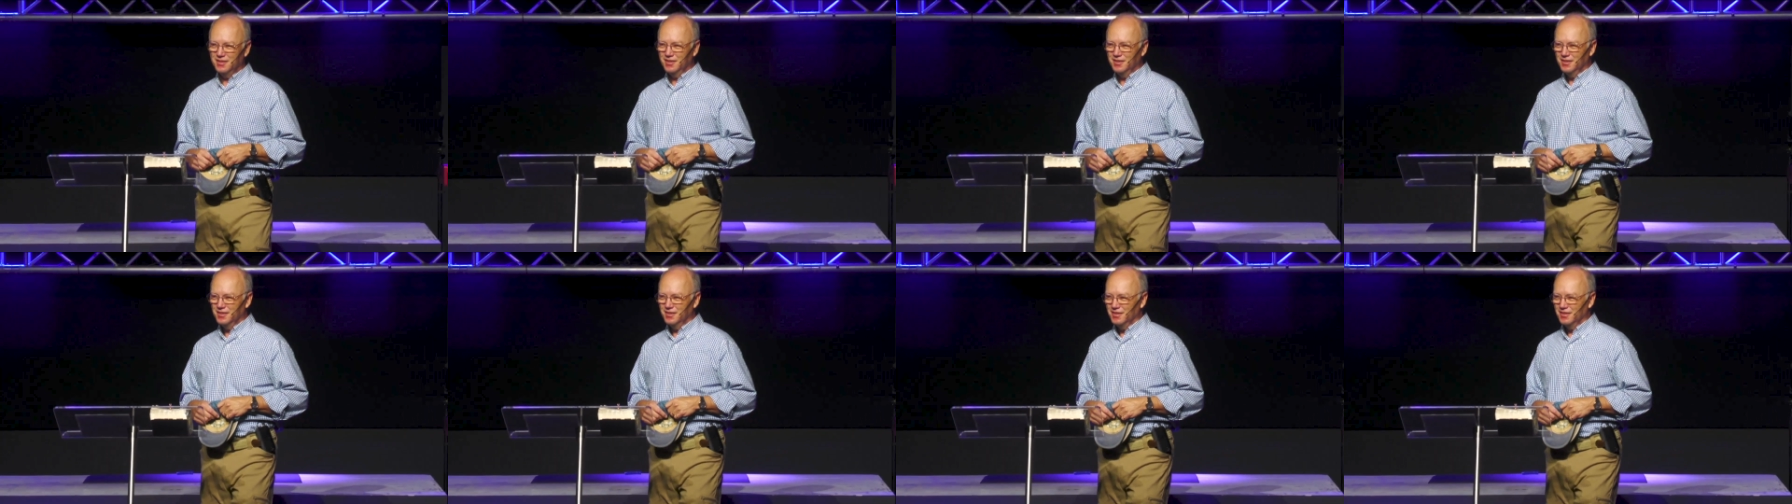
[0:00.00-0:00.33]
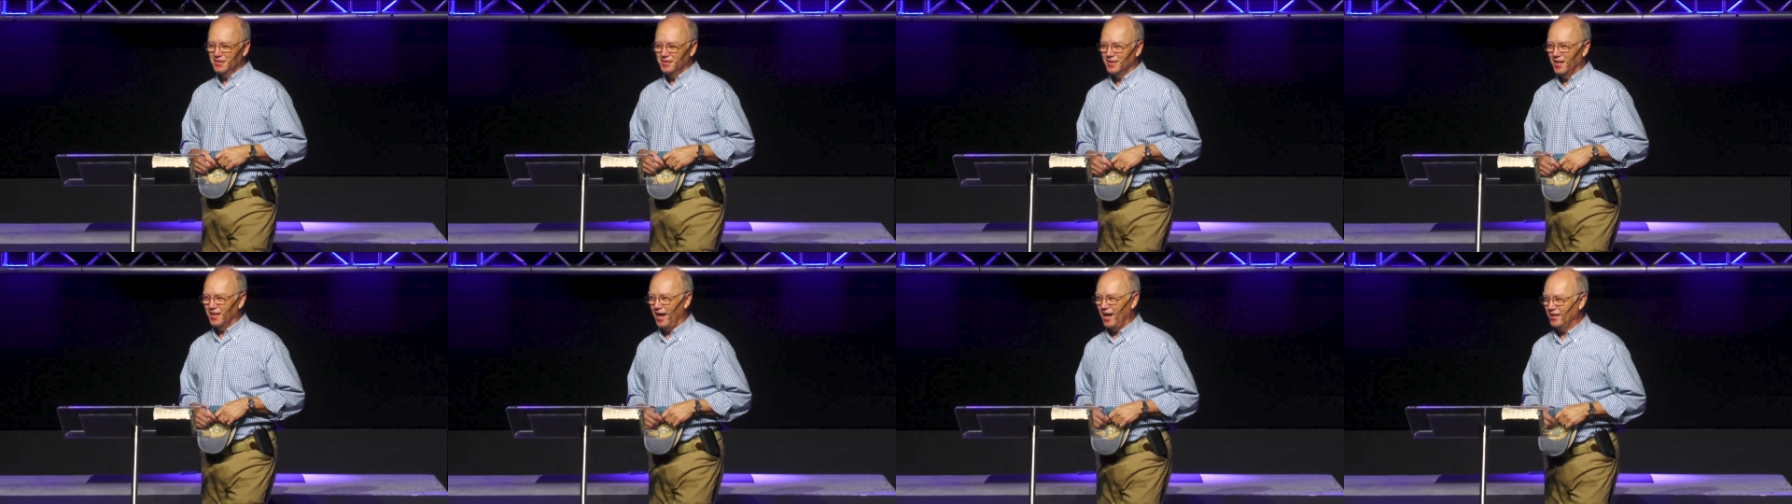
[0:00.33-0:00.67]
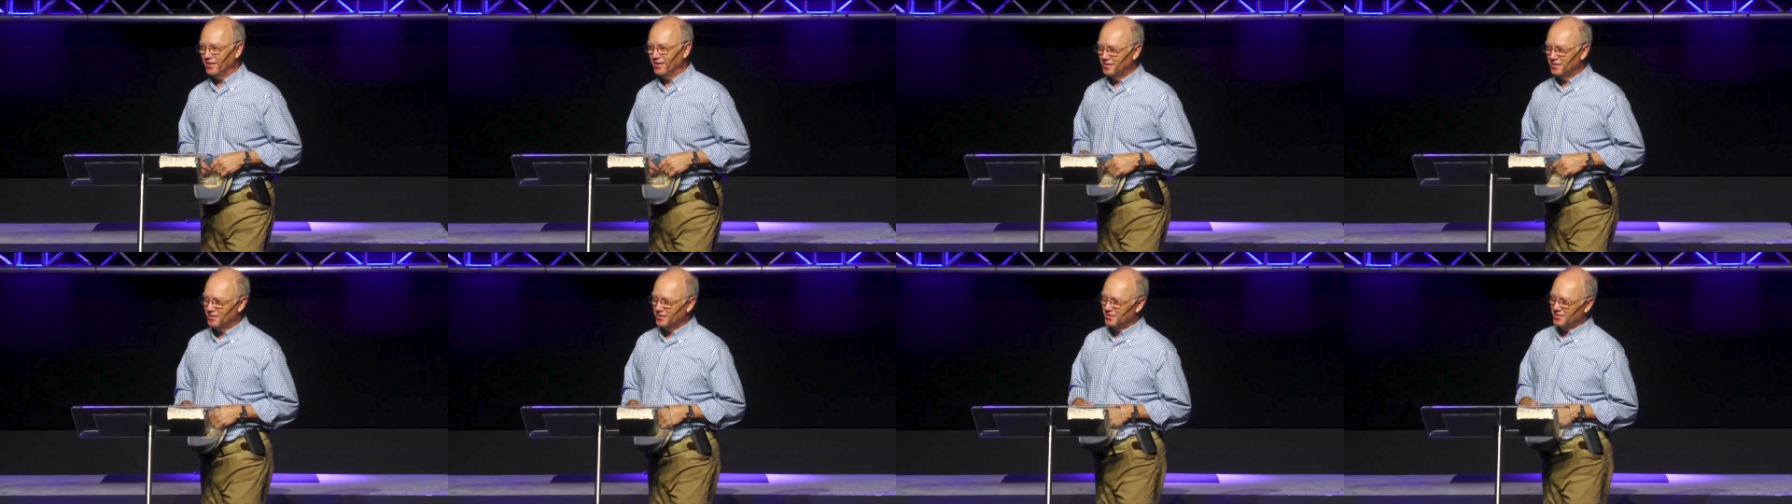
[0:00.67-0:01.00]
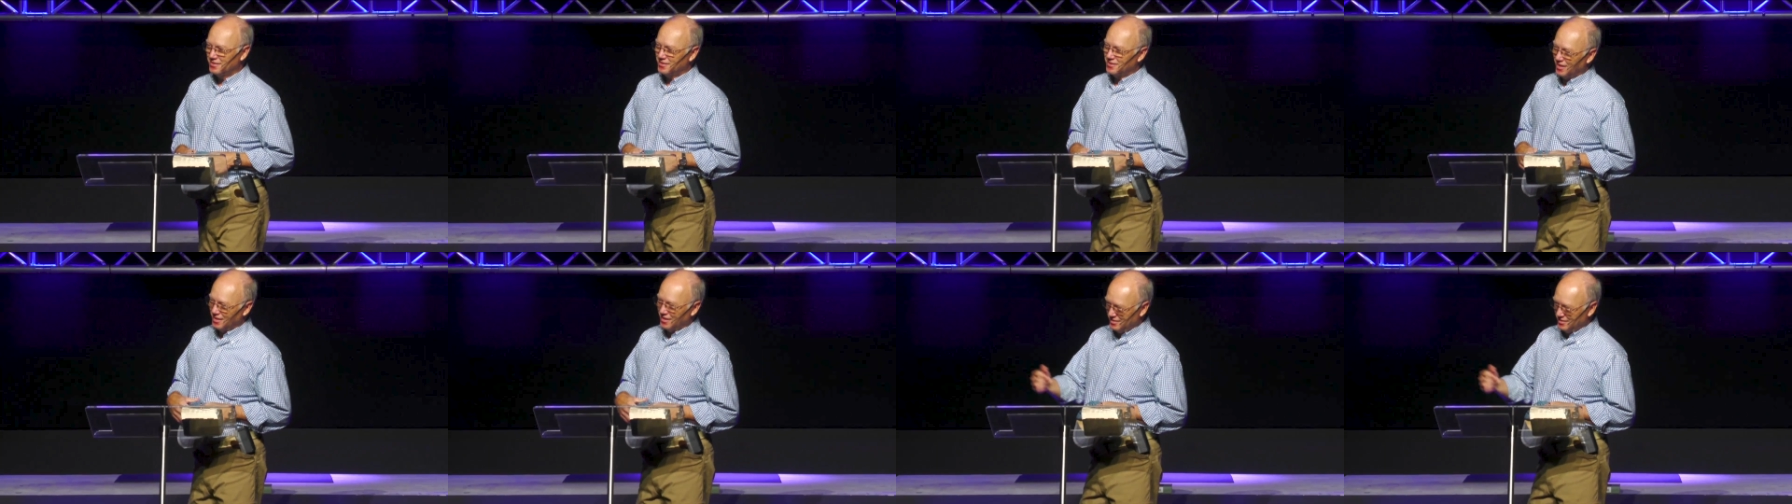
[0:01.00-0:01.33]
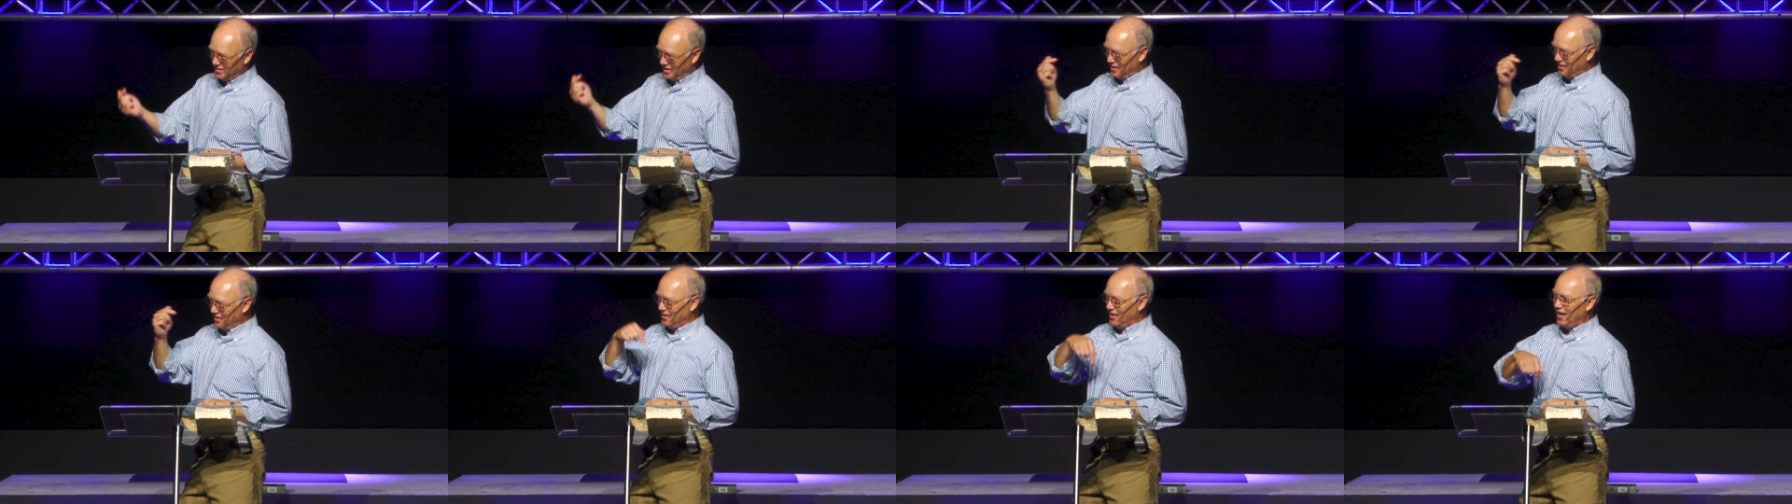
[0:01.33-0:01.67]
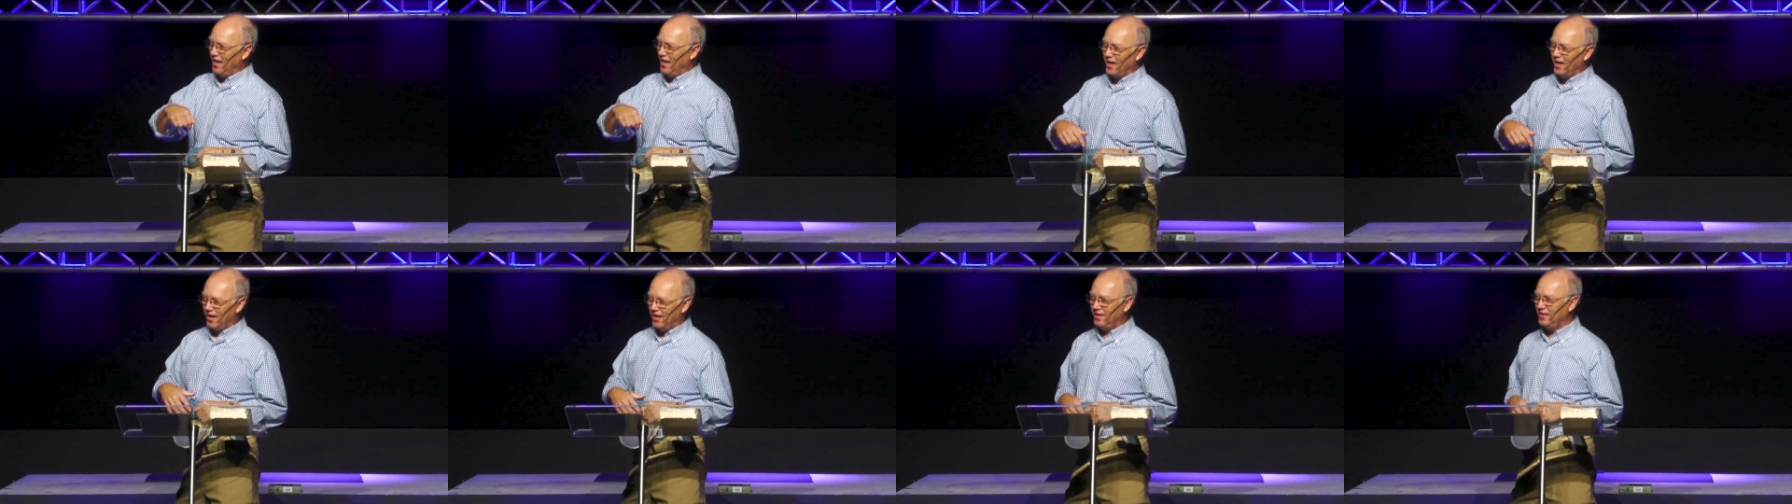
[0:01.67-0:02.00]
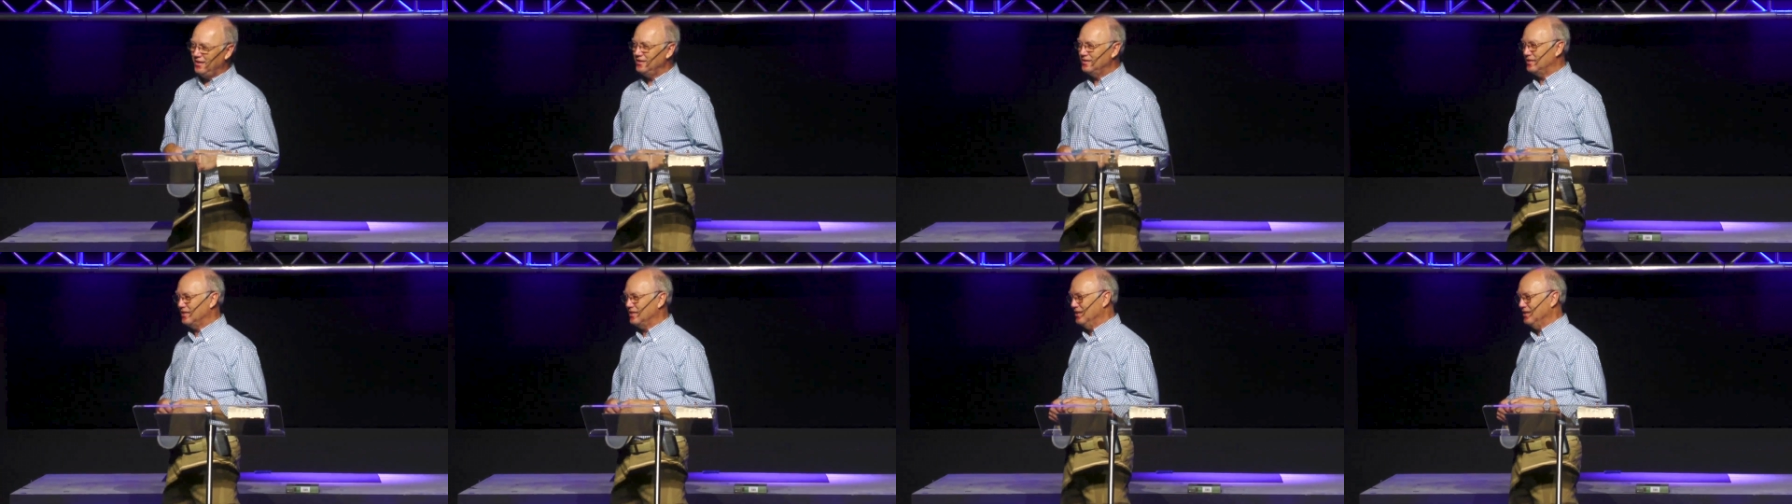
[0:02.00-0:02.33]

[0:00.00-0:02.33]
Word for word: last Sunday night,